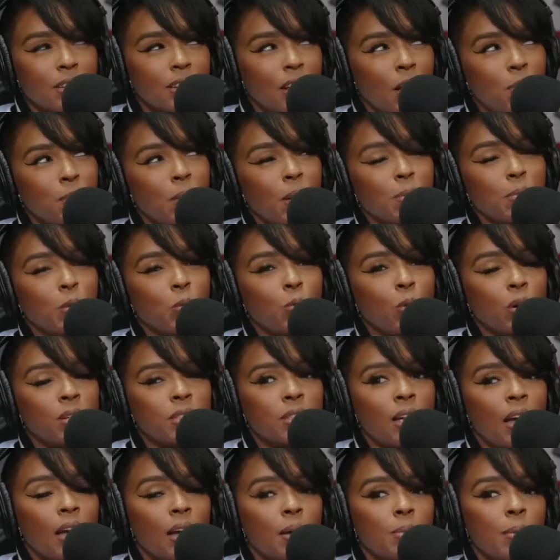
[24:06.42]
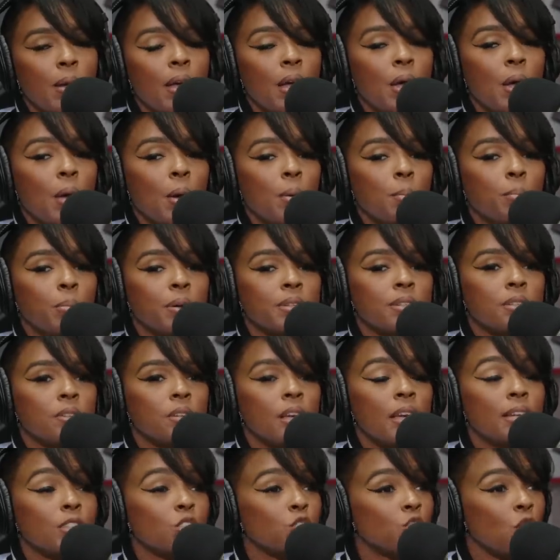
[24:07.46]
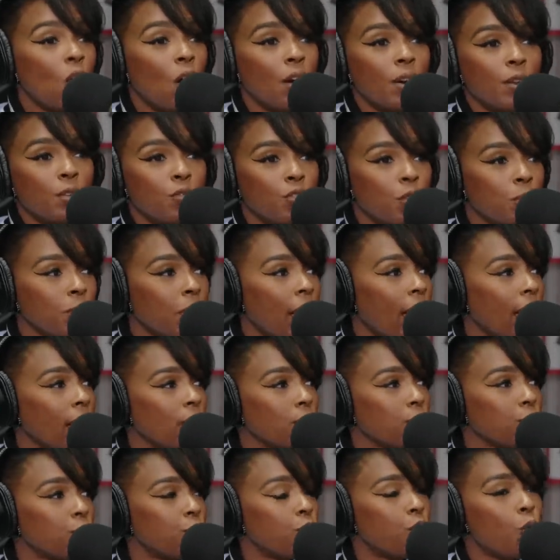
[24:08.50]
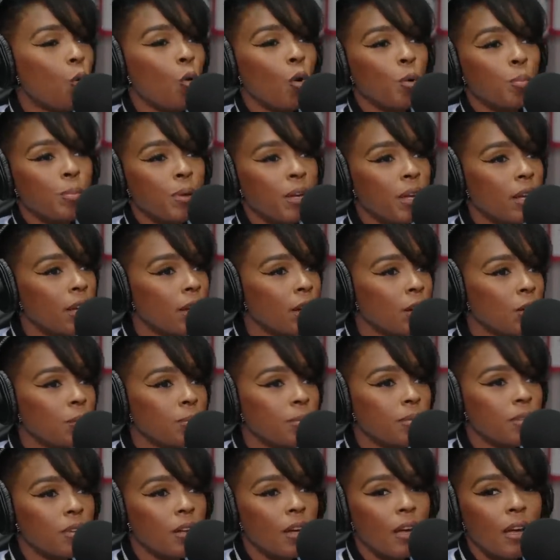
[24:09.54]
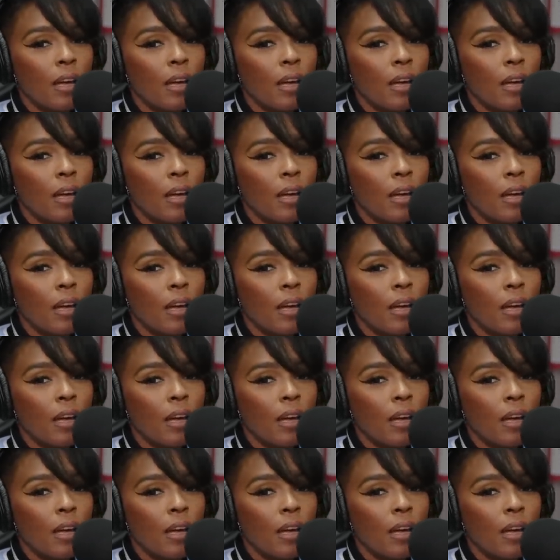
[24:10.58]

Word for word: shut down maybe one time, but it started from like 4 p.m.